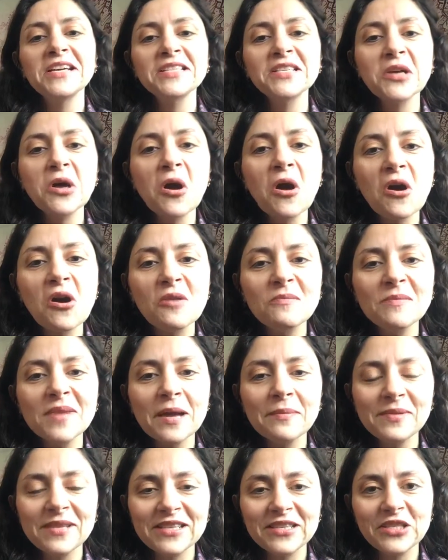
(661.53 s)
has a Calm
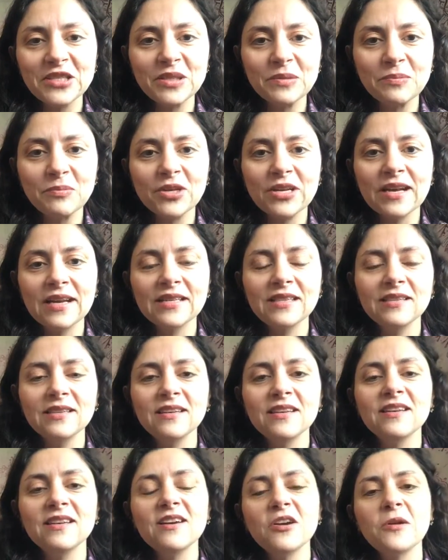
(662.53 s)
app that she's put on
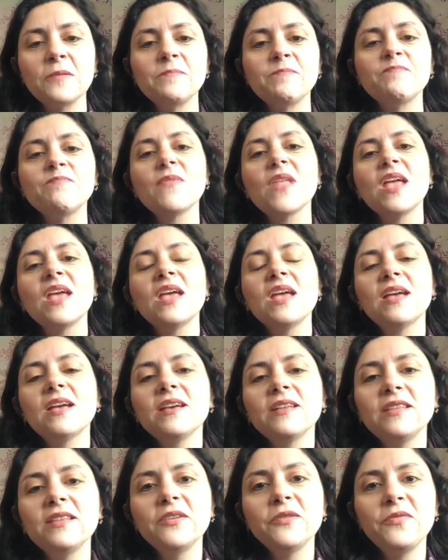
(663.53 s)

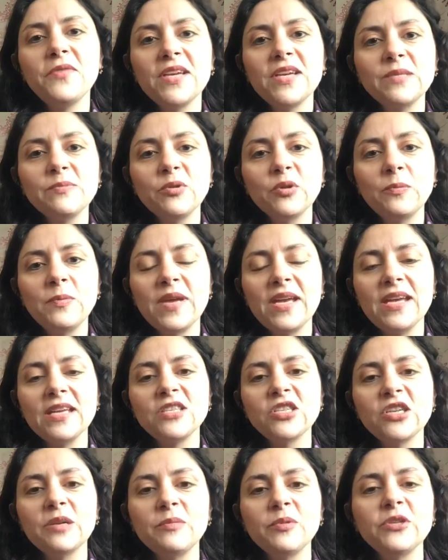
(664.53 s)
the Facebook
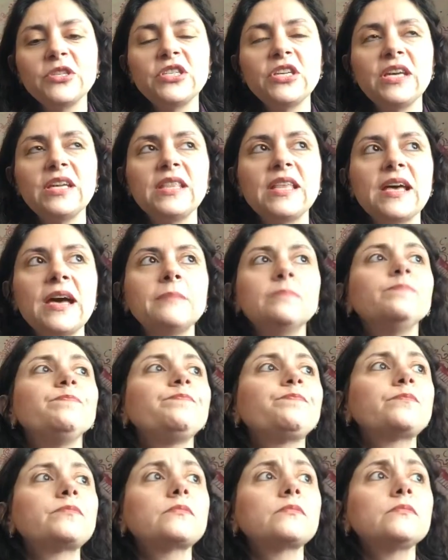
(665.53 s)
page. I appreciate that.
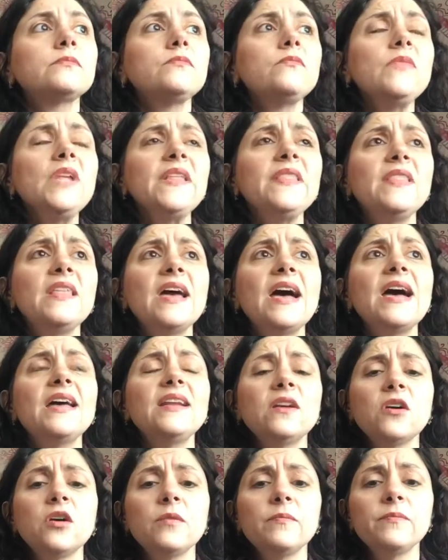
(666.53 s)
That
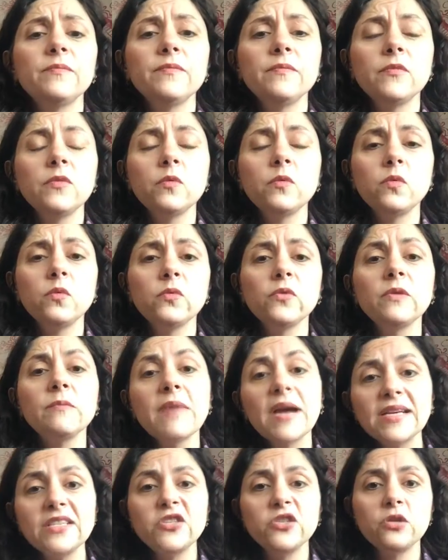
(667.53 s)

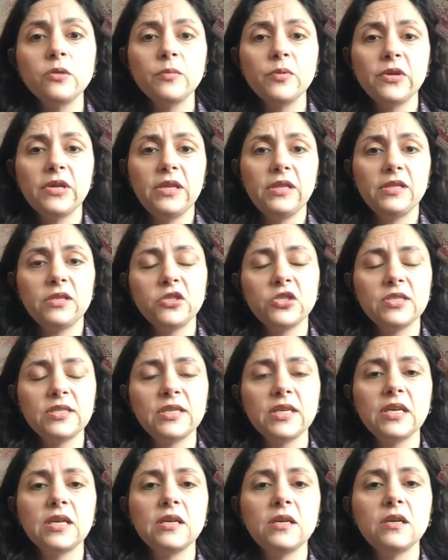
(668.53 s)
reminds you to breathe. It's just
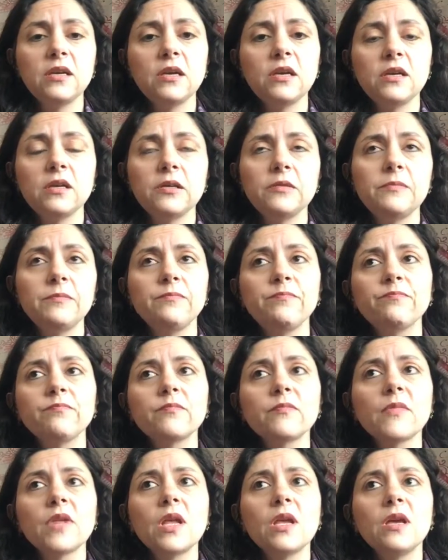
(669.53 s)
like an
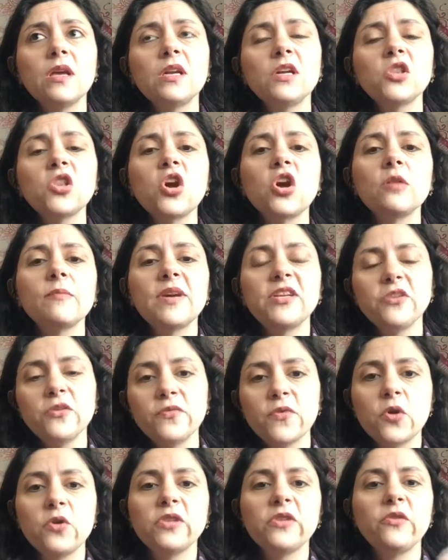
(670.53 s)
alarm on your
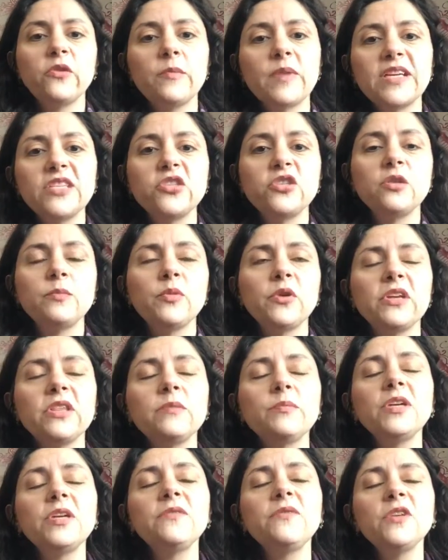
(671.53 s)
phone that reminds you to breathe.
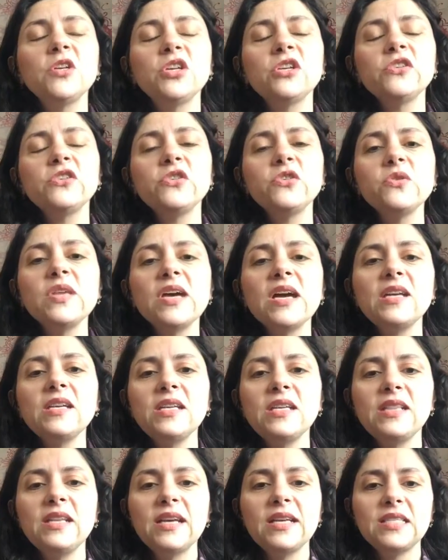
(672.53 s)
But if you can do that
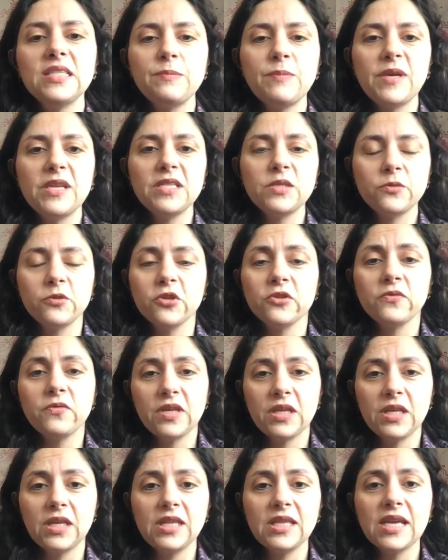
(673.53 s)
in that space when you're
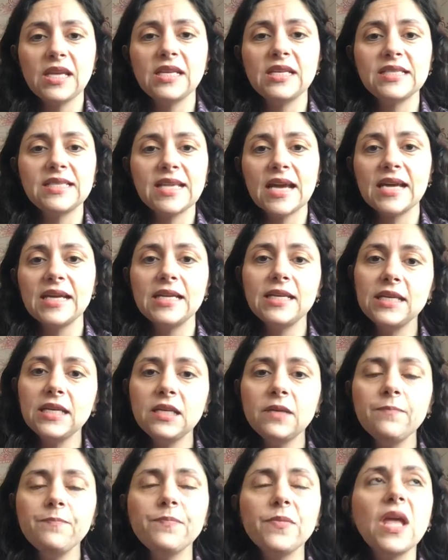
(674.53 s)
feeling that
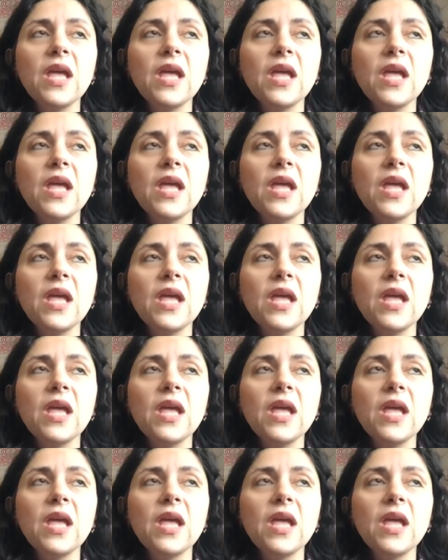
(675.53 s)
anxiety,